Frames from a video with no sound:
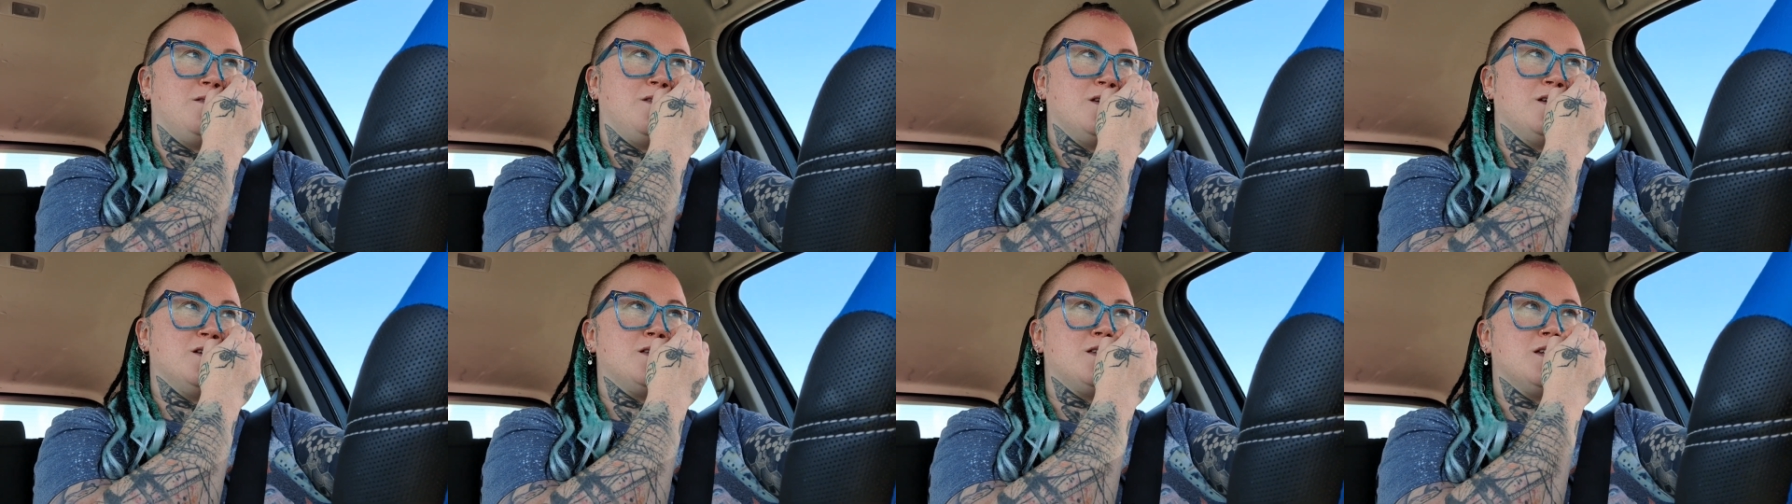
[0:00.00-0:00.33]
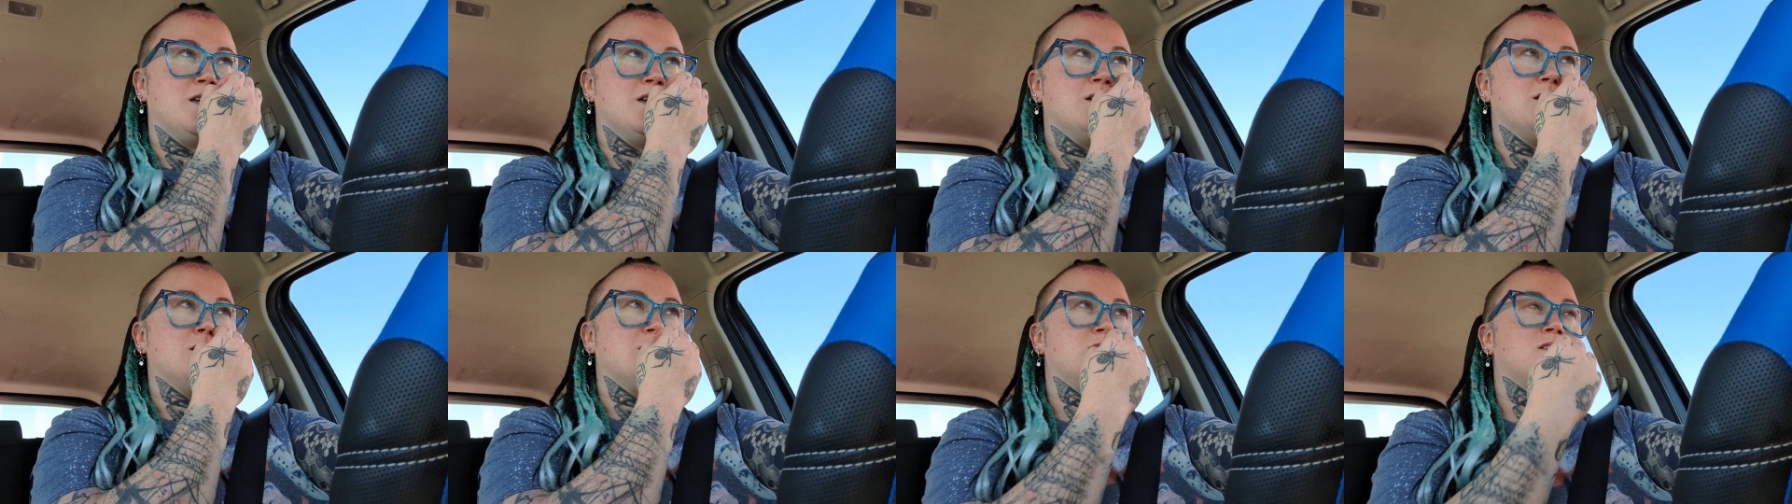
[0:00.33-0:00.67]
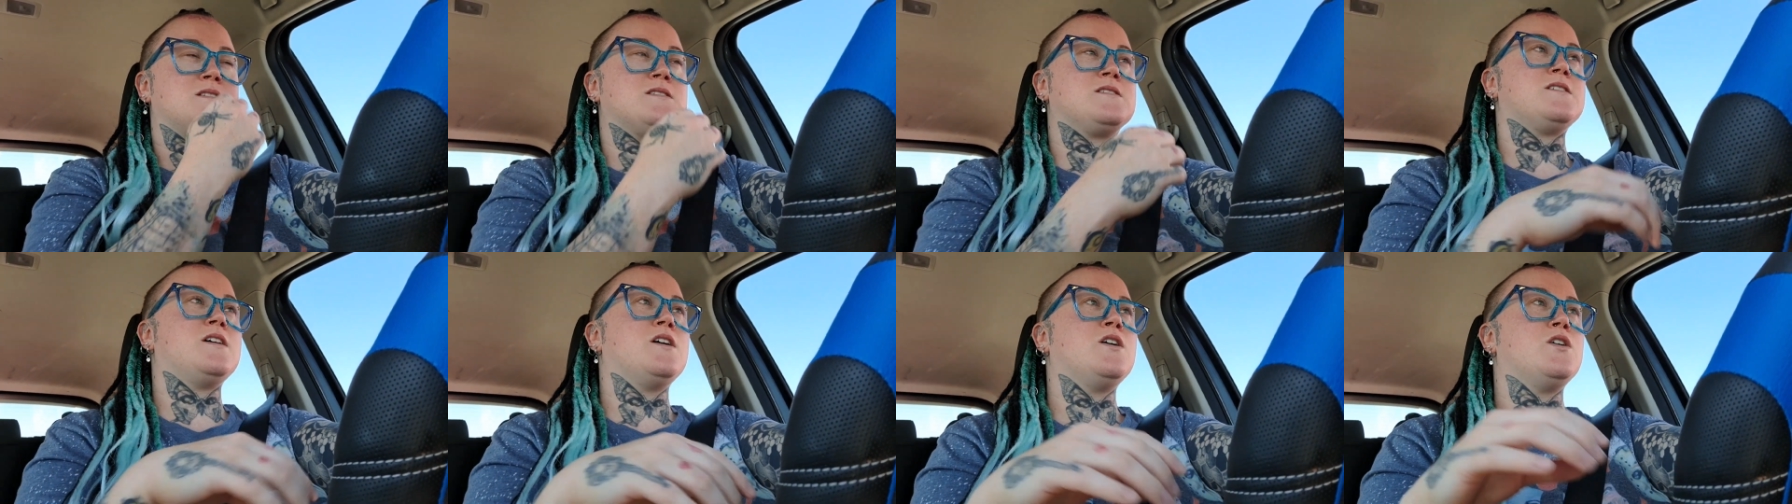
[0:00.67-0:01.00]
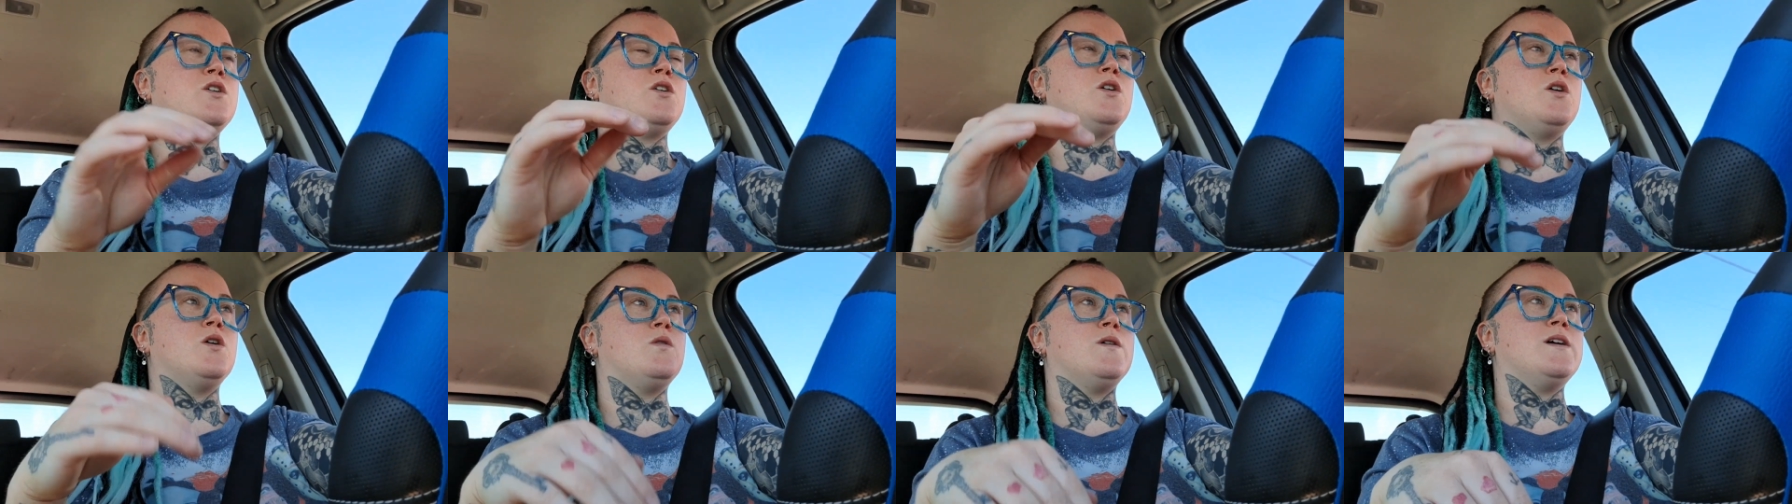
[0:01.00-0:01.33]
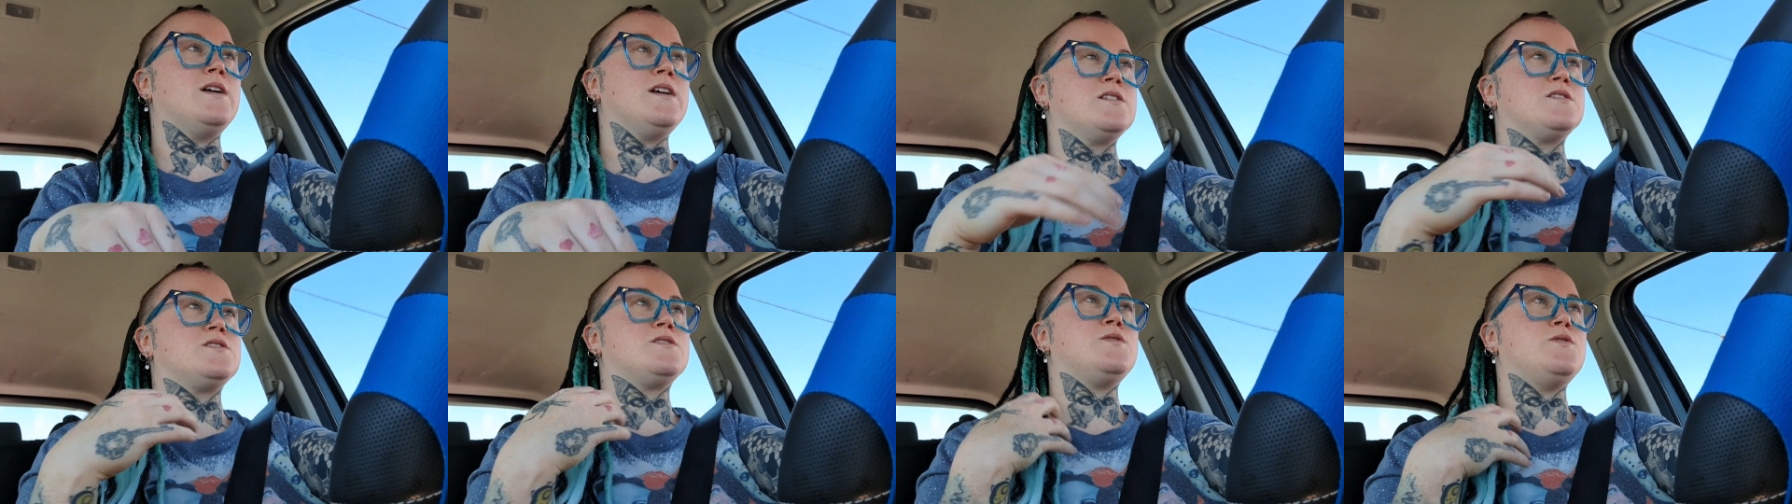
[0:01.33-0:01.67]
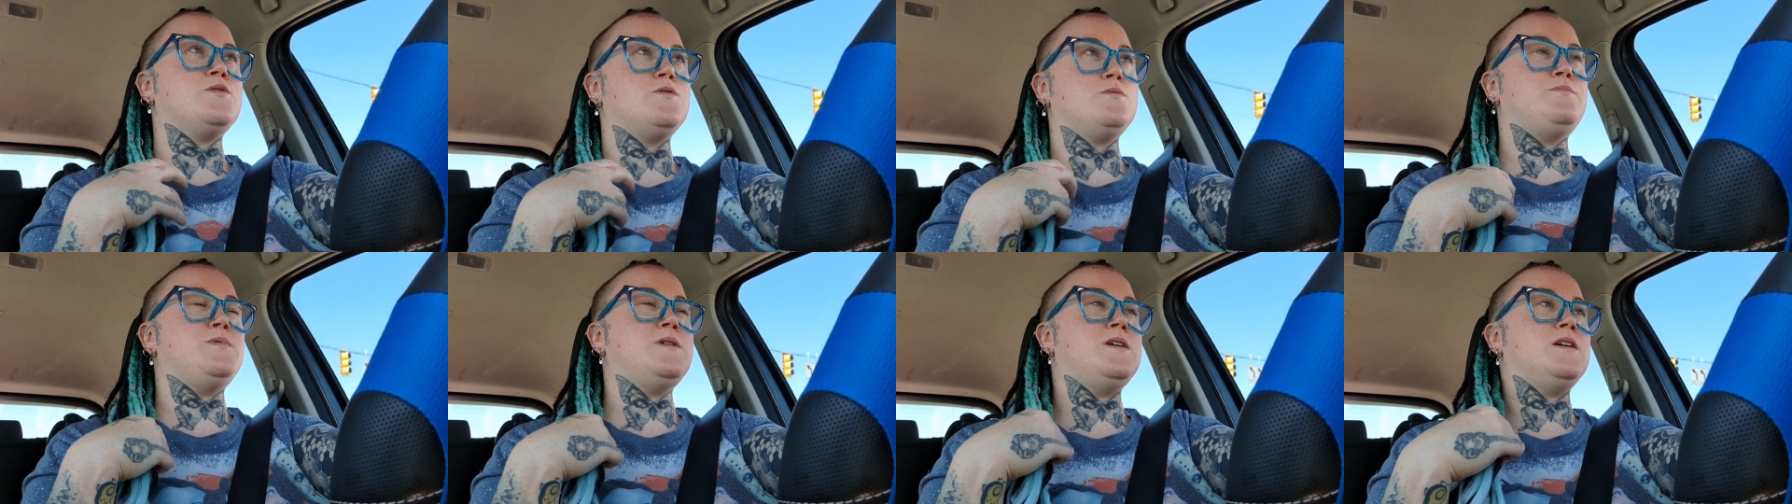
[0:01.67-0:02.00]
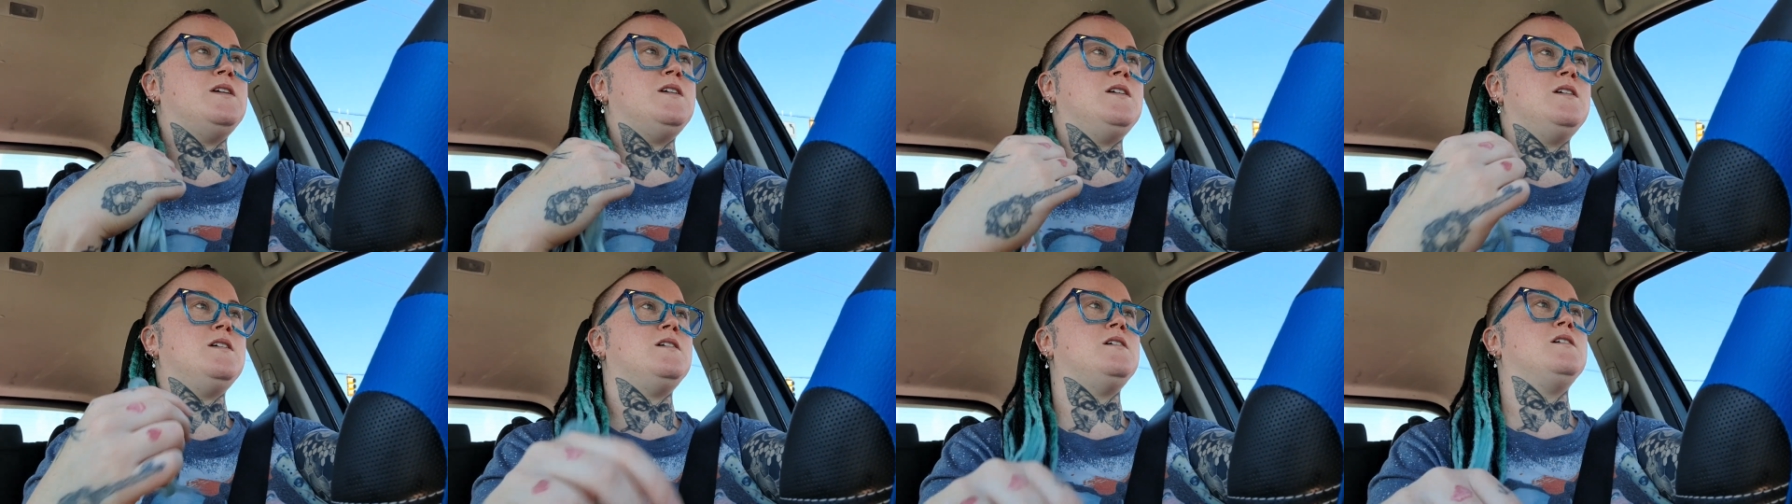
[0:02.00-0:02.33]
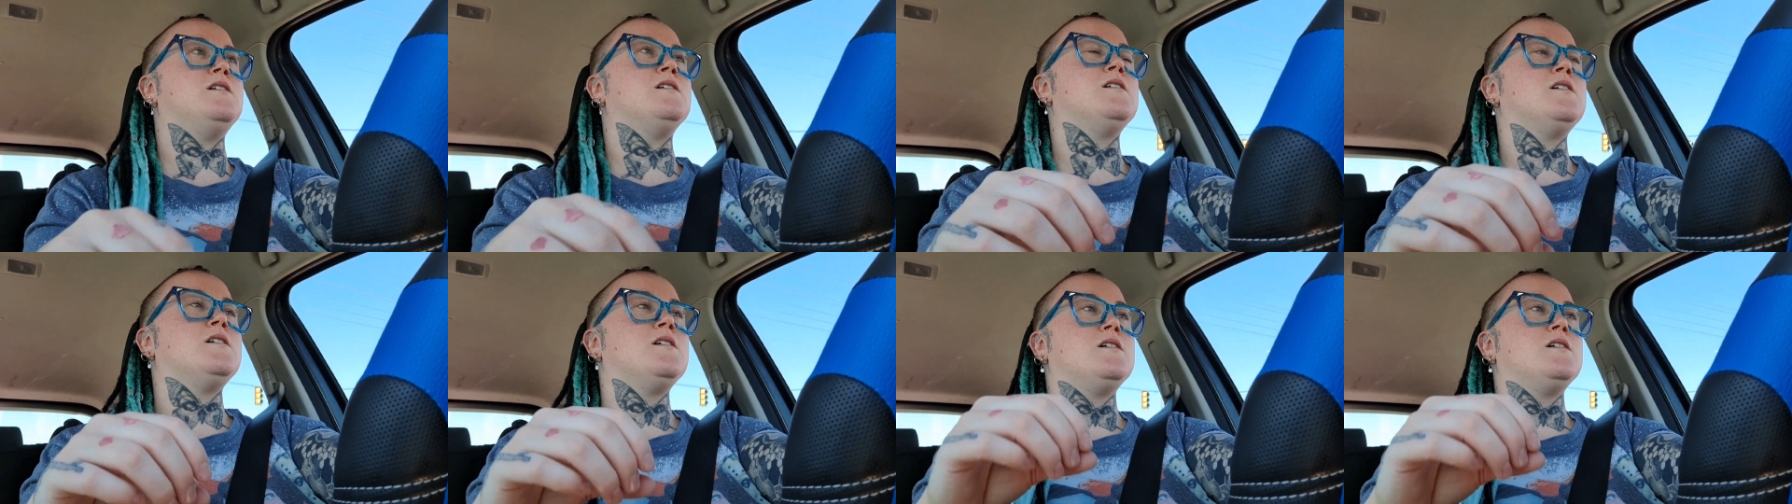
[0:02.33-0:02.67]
This is going to be